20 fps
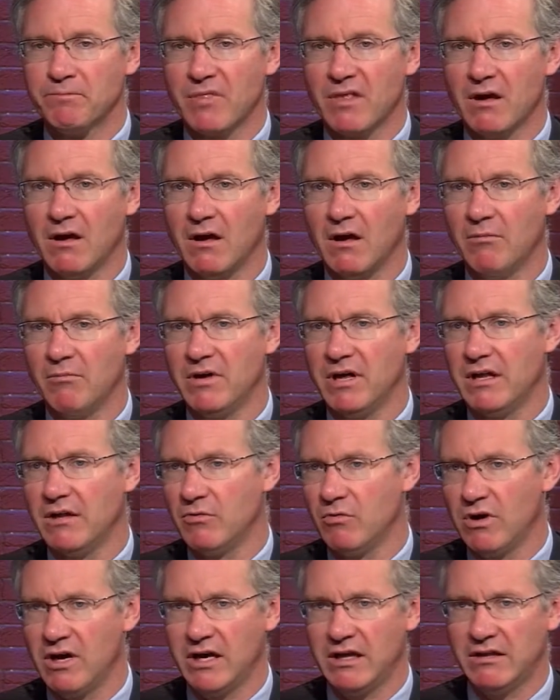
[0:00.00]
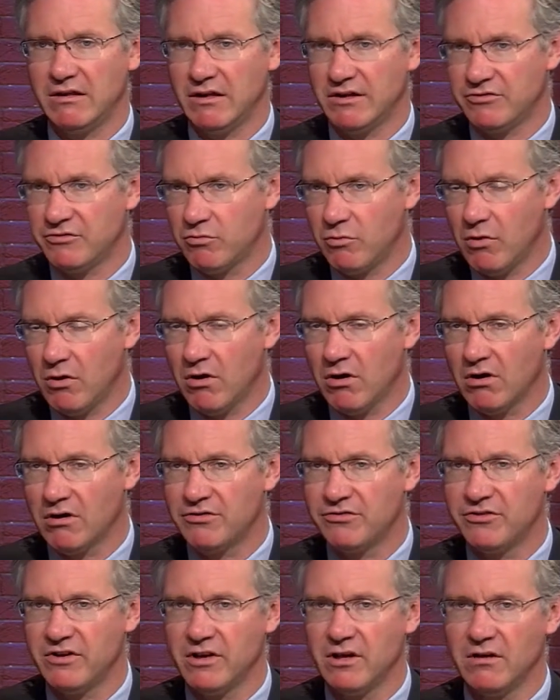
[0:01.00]
And the way this
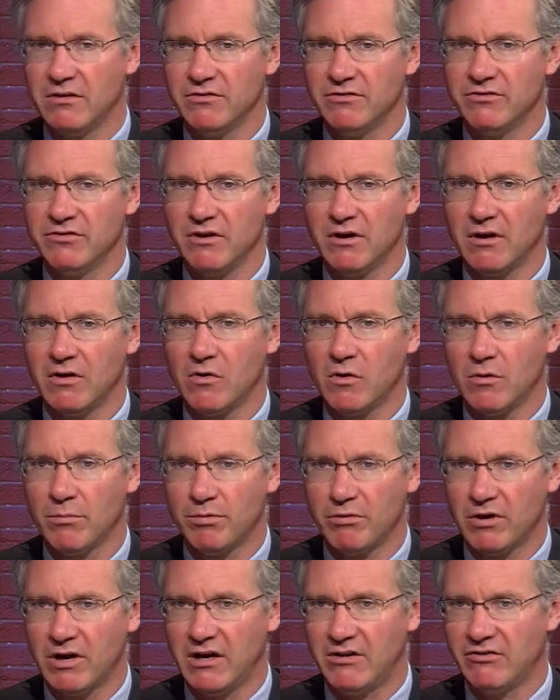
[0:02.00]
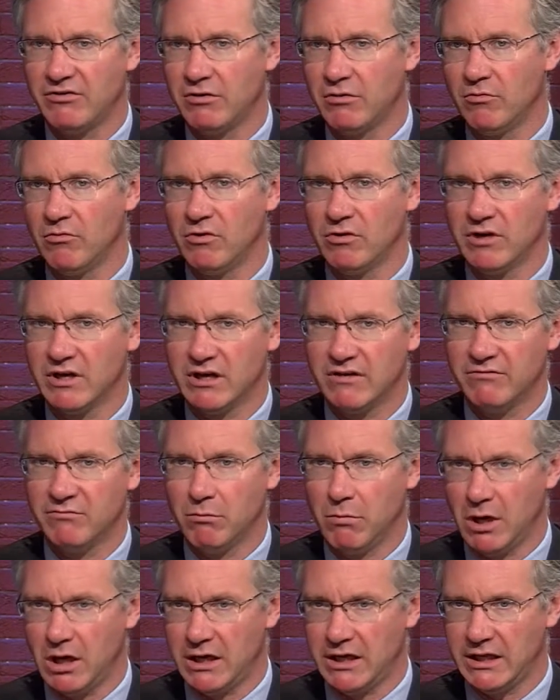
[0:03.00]
works is a corporation will give
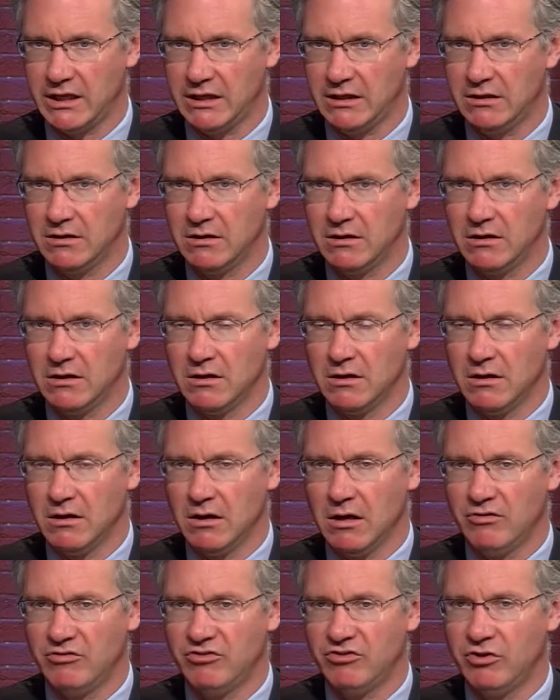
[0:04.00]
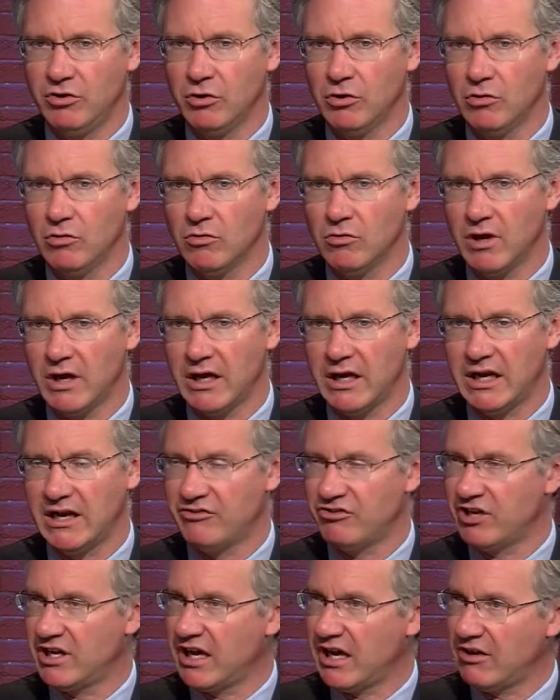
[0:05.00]
money to an
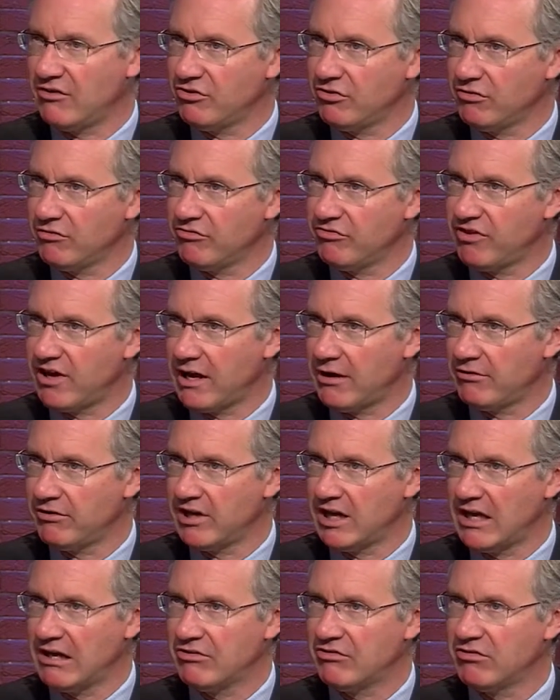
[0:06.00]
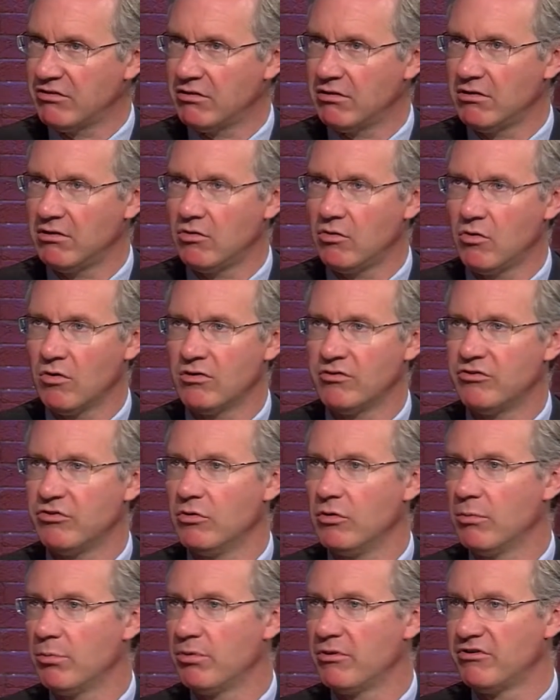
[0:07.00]
educational foundation or
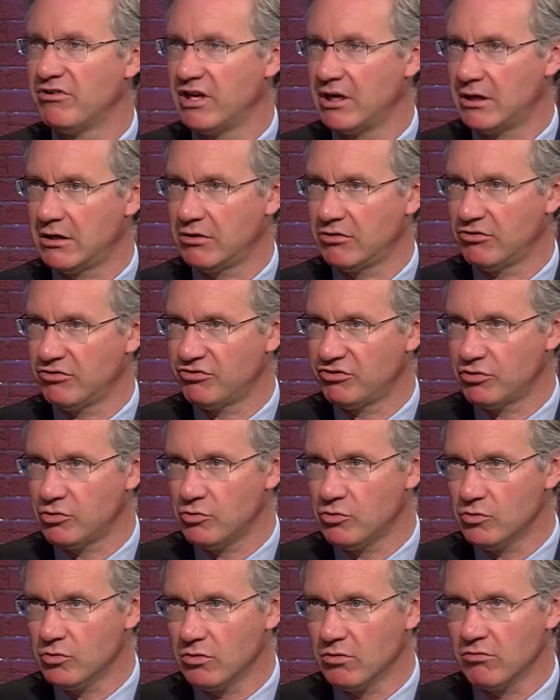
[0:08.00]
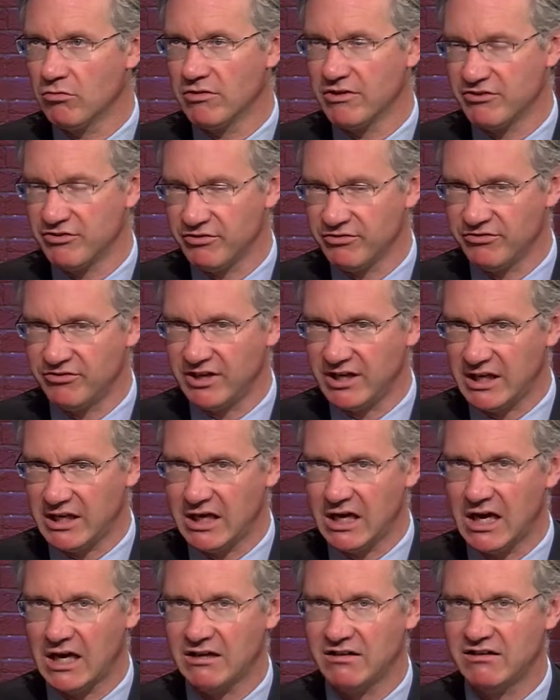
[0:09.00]
to a particular school, which is
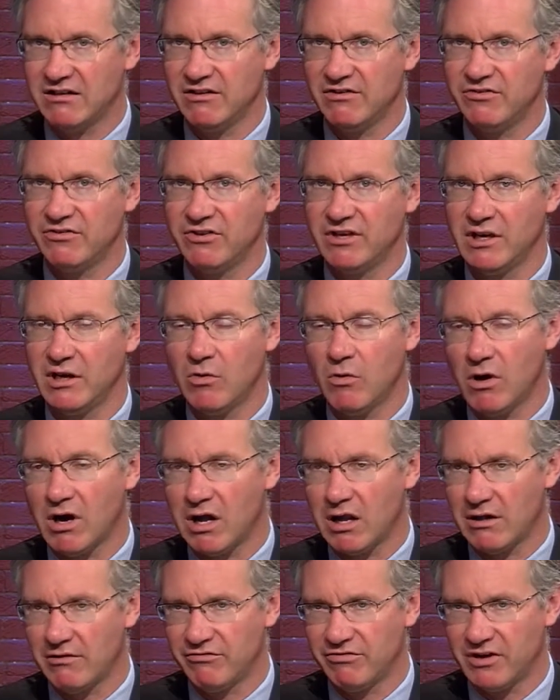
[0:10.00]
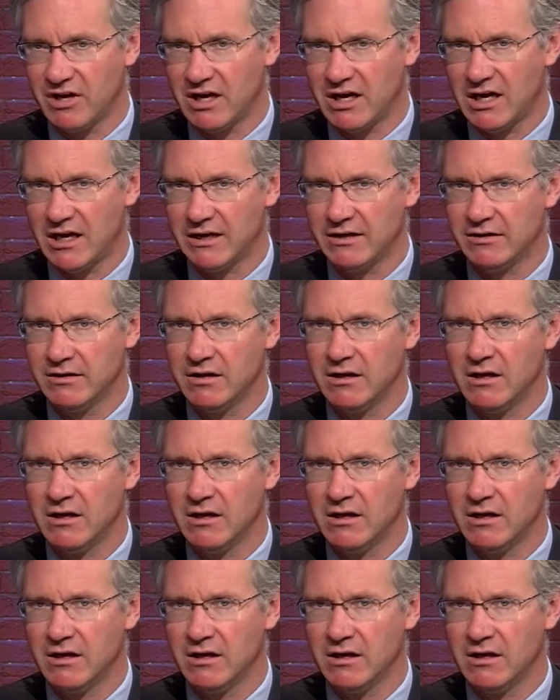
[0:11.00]
EITC qualified,